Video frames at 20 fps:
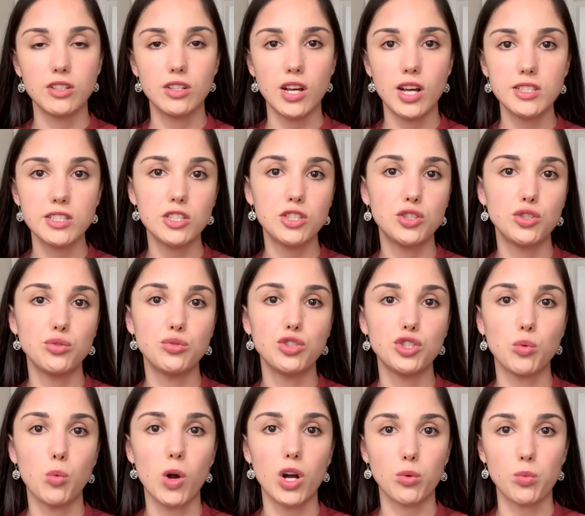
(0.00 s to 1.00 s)
As a student, you
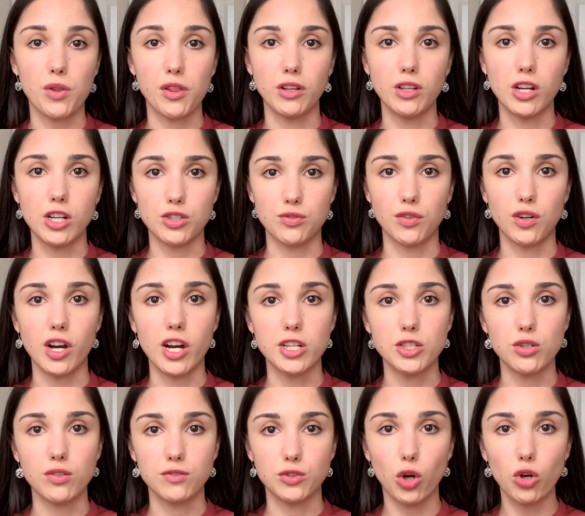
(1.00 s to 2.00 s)
work with a large variety
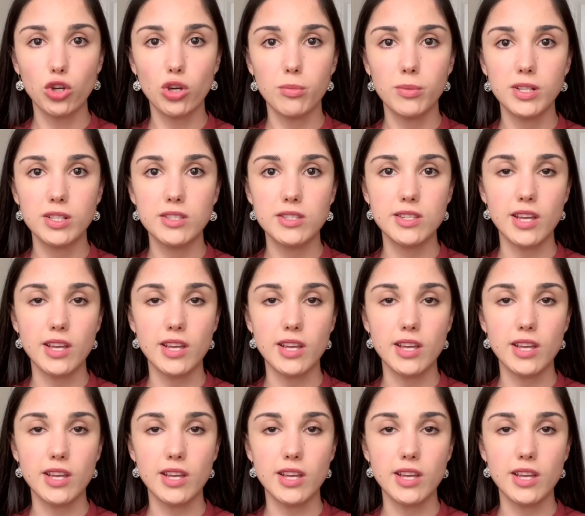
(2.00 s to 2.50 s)
of documents,